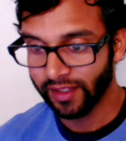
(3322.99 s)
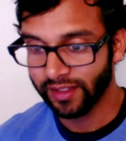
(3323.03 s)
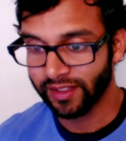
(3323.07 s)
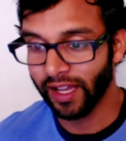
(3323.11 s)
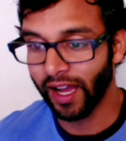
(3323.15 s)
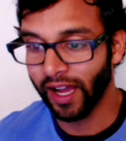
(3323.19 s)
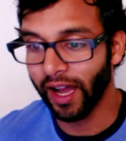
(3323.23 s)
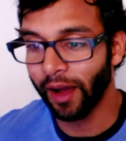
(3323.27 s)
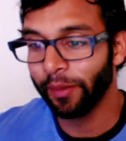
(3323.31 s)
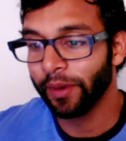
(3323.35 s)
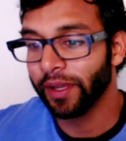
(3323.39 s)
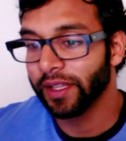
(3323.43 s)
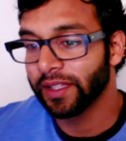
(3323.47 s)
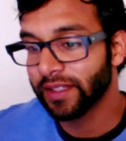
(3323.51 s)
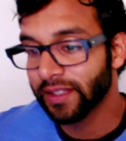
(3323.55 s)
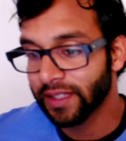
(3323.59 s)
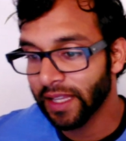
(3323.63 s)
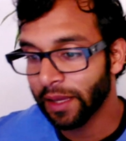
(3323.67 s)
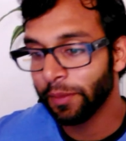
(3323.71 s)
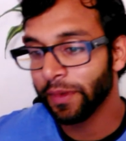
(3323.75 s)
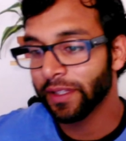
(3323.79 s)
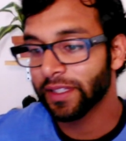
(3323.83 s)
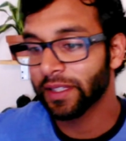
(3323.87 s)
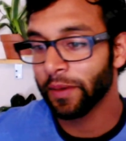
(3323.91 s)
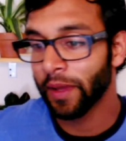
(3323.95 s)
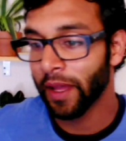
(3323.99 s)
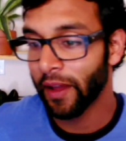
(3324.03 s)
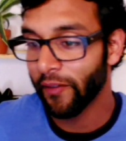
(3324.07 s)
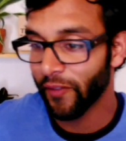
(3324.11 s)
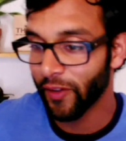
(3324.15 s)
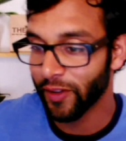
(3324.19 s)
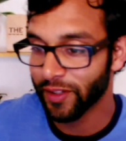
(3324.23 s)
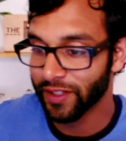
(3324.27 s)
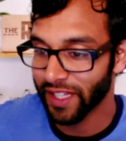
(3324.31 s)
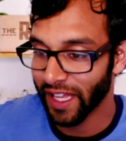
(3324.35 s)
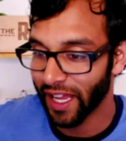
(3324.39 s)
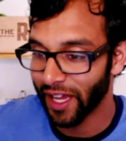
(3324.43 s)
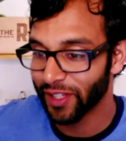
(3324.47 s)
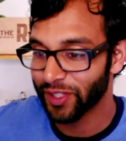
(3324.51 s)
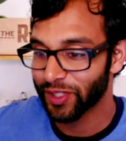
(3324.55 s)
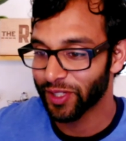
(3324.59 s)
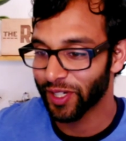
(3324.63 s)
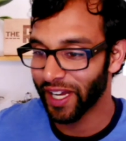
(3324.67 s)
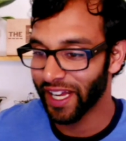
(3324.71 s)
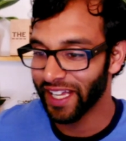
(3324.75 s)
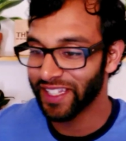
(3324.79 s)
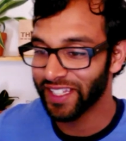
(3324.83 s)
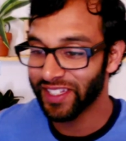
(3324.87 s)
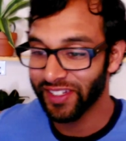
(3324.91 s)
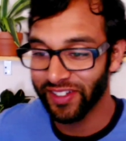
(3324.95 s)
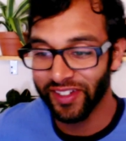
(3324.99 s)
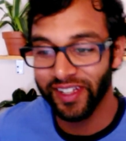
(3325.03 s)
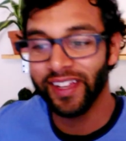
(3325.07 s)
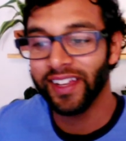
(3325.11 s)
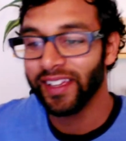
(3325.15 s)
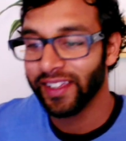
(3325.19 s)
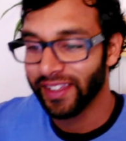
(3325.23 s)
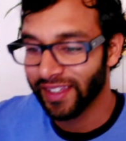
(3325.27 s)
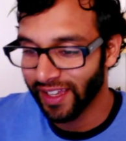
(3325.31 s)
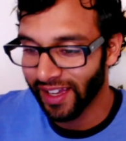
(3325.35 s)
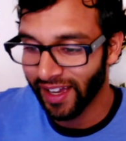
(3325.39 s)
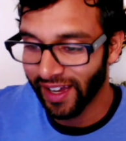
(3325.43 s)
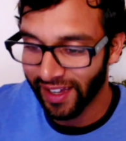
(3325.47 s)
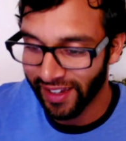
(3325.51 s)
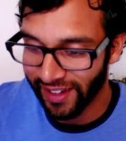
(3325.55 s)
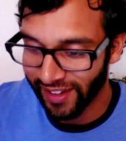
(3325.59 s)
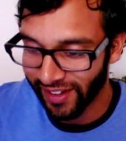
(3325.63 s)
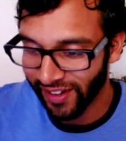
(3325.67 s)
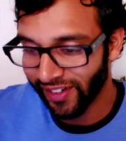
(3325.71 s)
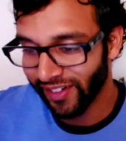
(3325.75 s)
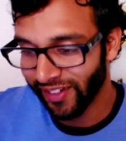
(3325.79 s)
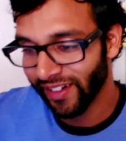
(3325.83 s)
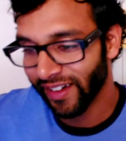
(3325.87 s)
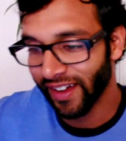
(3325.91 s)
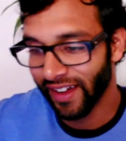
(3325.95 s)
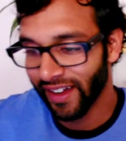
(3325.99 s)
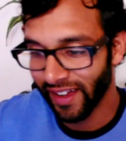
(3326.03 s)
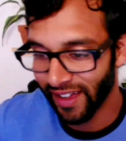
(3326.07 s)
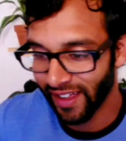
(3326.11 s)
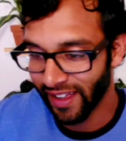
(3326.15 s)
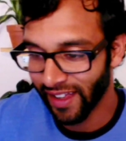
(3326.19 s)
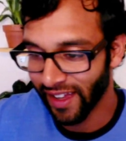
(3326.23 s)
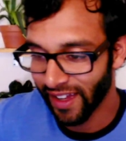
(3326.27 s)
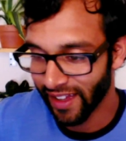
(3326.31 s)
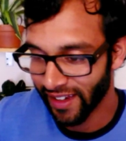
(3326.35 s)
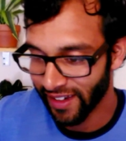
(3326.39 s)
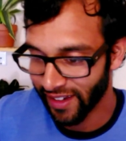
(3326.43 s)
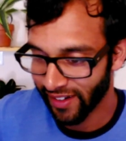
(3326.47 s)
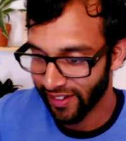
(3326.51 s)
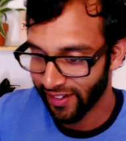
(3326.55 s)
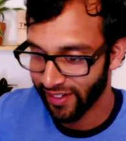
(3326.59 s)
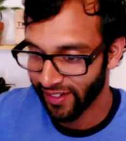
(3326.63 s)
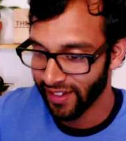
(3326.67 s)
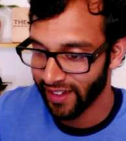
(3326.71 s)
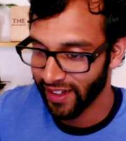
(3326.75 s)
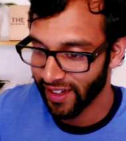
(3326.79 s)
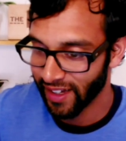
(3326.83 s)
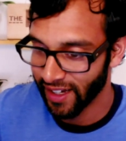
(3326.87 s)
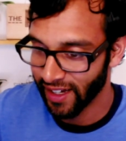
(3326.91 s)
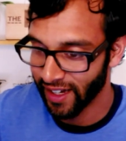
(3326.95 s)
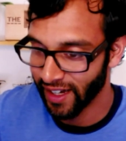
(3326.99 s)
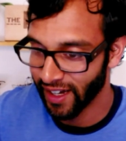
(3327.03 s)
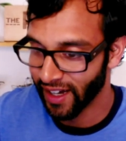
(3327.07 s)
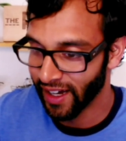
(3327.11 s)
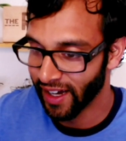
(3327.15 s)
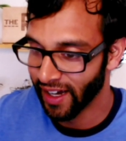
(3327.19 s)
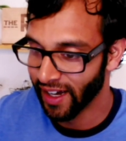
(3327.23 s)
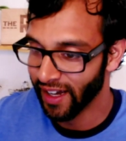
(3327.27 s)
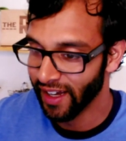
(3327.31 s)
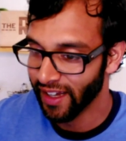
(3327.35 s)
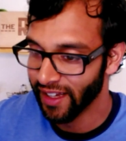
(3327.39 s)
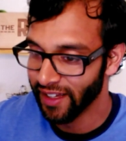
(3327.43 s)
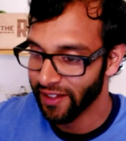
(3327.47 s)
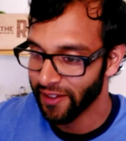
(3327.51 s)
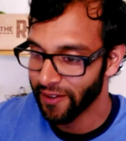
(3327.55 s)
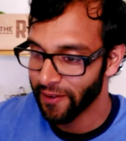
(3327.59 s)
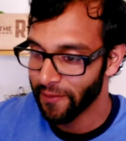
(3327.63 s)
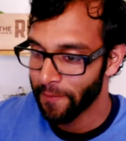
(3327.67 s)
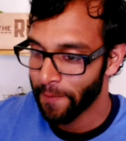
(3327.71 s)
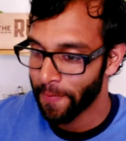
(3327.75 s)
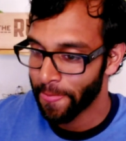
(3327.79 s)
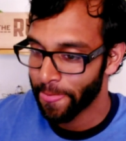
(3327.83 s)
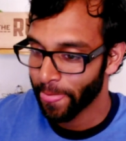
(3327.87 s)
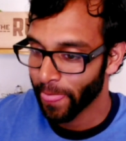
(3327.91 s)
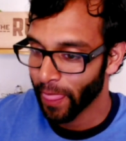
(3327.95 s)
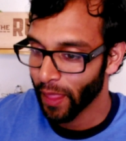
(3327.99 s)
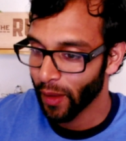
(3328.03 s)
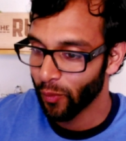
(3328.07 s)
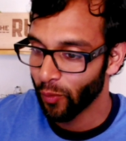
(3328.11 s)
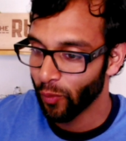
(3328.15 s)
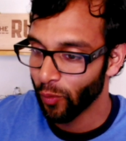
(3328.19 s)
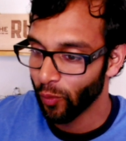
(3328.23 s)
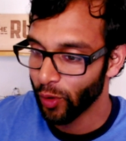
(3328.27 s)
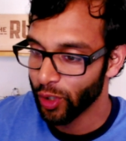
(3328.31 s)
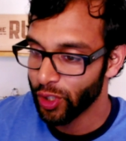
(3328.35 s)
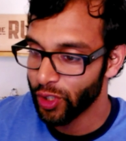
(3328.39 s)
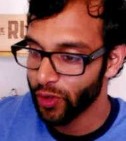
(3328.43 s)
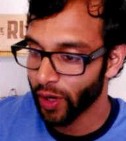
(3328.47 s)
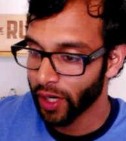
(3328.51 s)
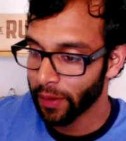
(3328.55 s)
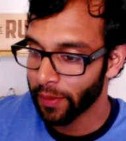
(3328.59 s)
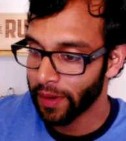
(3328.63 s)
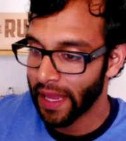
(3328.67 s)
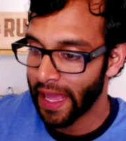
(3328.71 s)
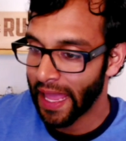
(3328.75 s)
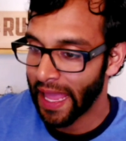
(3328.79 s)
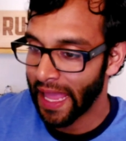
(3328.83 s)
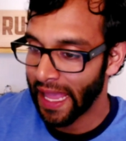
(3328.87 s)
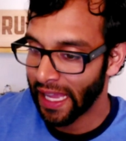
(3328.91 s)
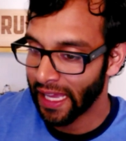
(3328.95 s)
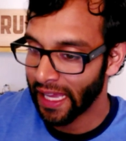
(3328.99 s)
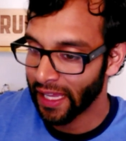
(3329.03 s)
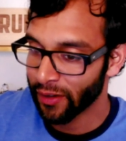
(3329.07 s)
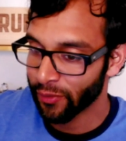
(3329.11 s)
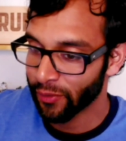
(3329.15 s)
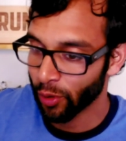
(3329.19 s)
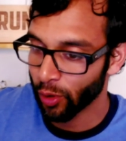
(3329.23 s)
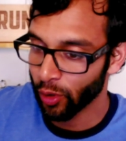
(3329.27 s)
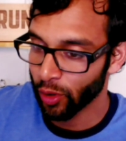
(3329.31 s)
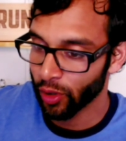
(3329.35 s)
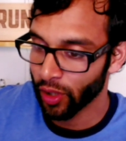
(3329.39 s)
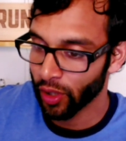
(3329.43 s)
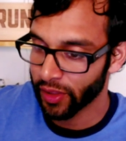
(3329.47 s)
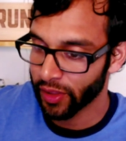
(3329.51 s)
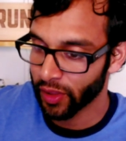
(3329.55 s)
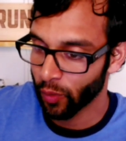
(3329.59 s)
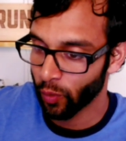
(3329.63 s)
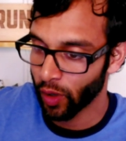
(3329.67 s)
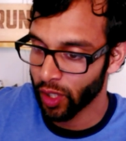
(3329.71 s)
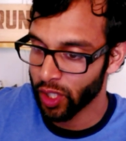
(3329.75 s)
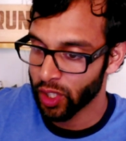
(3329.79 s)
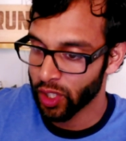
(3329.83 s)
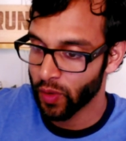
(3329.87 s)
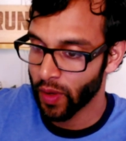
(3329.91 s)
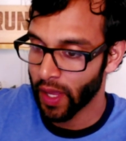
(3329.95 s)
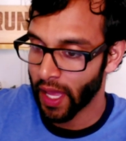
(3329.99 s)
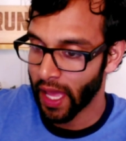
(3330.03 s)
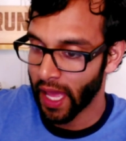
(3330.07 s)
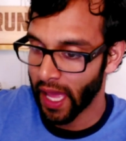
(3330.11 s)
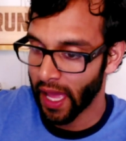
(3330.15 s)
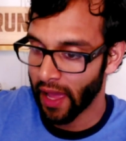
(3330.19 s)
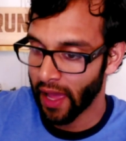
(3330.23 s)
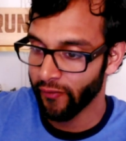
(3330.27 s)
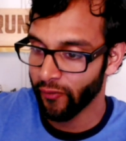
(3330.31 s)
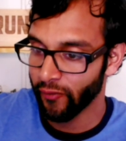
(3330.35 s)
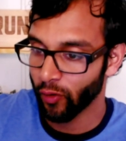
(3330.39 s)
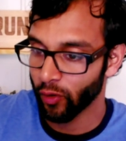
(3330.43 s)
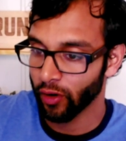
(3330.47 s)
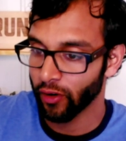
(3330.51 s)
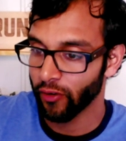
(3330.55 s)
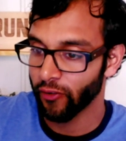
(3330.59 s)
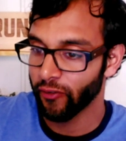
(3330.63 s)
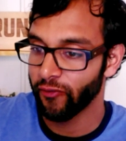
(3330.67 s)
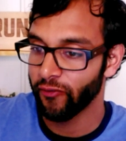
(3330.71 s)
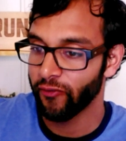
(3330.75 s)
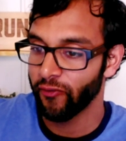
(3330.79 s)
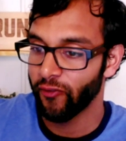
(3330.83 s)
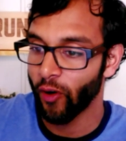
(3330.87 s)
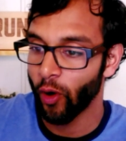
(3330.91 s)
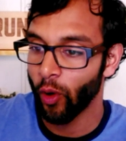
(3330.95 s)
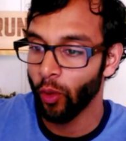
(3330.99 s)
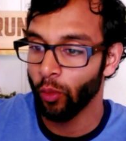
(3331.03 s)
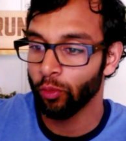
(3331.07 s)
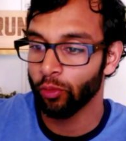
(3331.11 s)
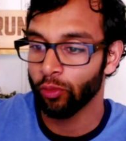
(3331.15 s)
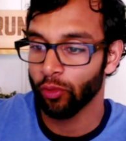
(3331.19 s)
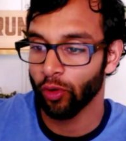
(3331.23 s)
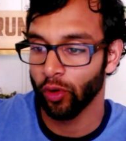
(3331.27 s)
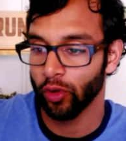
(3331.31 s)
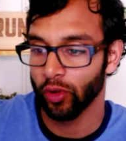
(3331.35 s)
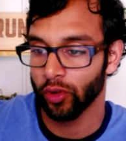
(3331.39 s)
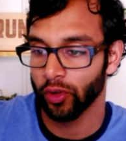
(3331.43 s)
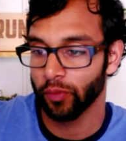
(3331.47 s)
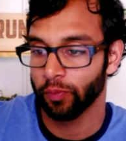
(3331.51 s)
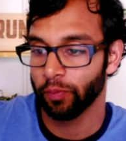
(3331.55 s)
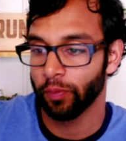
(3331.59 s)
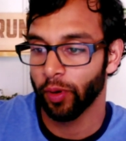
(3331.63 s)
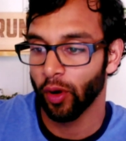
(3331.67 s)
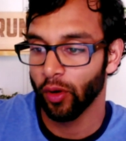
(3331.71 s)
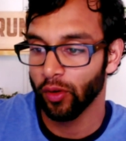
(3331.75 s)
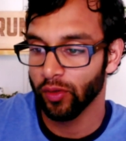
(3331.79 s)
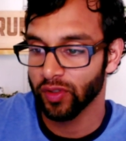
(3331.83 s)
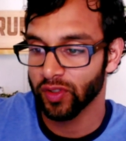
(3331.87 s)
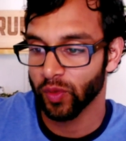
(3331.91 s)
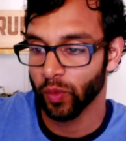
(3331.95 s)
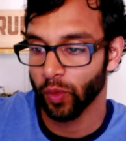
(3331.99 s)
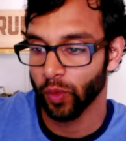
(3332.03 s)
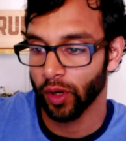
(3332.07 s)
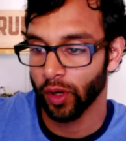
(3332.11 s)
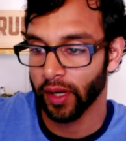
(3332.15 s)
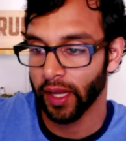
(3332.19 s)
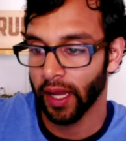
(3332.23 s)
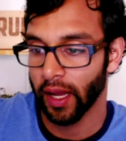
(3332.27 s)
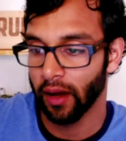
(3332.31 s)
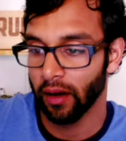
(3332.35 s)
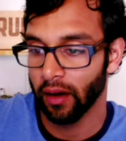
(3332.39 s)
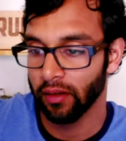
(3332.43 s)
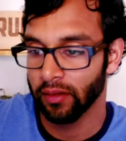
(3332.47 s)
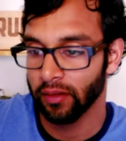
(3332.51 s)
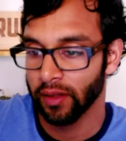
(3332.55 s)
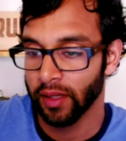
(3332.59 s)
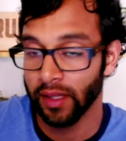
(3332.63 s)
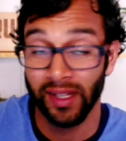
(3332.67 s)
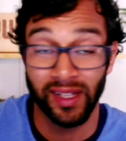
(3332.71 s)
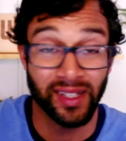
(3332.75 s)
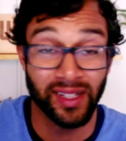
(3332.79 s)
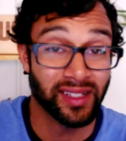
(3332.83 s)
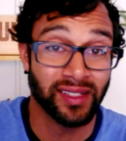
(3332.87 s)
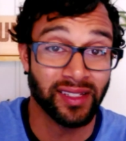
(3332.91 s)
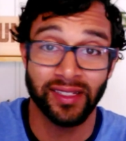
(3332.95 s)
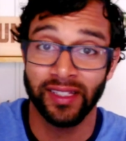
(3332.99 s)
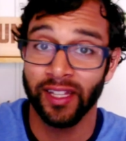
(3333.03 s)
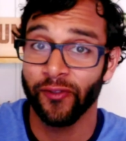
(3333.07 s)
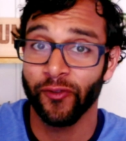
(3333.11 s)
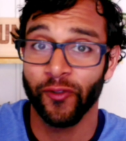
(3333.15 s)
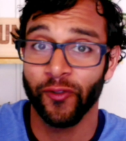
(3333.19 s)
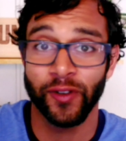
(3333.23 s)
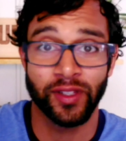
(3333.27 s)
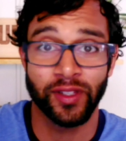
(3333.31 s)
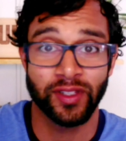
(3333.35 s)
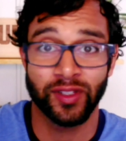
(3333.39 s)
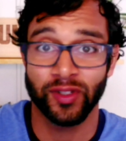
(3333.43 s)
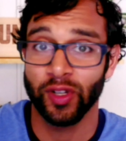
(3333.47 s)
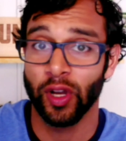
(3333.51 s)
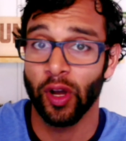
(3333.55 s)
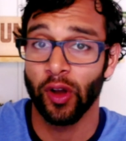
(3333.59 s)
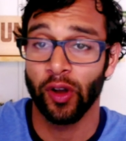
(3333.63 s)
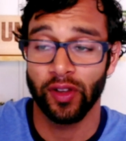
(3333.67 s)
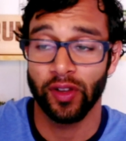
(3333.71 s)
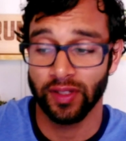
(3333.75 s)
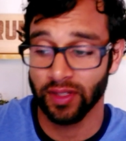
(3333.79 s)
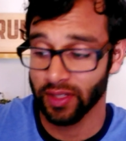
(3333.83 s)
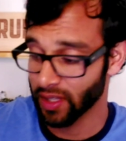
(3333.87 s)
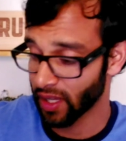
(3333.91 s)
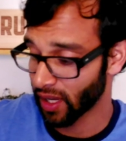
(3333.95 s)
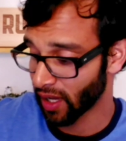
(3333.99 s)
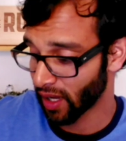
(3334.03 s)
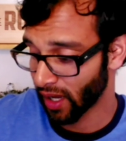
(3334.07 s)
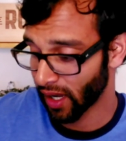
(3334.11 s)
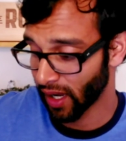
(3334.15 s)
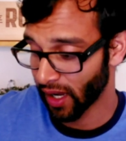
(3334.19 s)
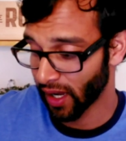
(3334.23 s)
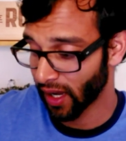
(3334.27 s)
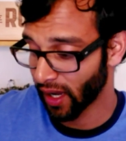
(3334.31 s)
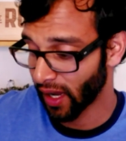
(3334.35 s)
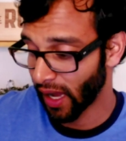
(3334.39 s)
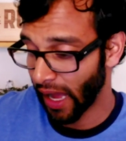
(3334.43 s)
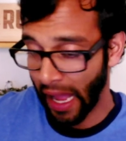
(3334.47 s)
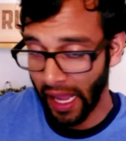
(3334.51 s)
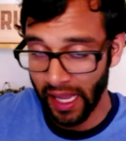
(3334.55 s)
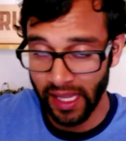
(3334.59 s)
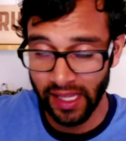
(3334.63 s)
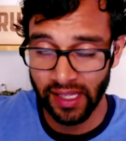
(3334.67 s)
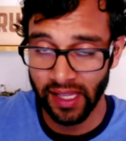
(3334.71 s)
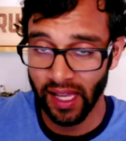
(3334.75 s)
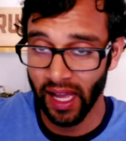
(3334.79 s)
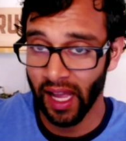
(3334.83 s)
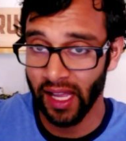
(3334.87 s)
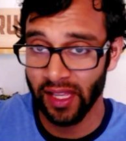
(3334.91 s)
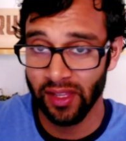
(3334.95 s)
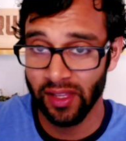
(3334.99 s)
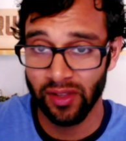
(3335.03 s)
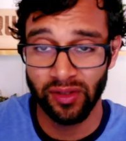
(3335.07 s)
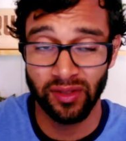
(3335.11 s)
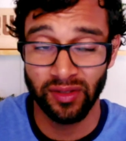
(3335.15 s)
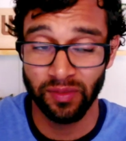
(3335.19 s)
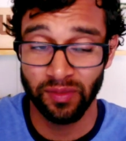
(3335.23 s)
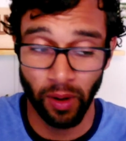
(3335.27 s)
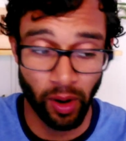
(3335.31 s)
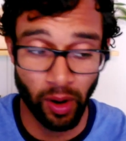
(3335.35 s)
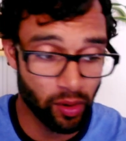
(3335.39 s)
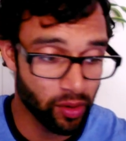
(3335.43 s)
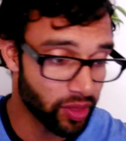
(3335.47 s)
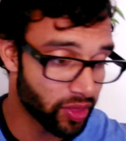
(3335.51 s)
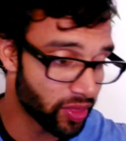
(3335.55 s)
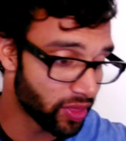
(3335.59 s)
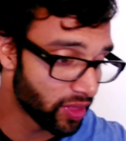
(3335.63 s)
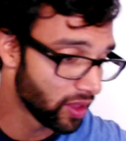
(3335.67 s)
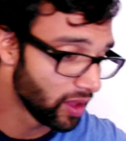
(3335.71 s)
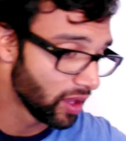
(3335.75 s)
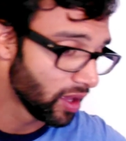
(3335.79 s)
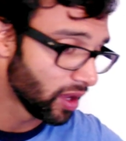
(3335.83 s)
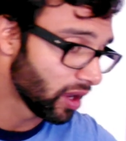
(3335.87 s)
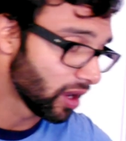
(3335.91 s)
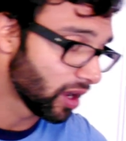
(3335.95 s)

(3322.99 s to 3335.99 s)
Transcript: Thomas, send me some headphones. I'll try it too. Yeah, I know. I know. Would you recommend a hand roller like the one you have or a foam roller post-workout? Different strokes. I use both.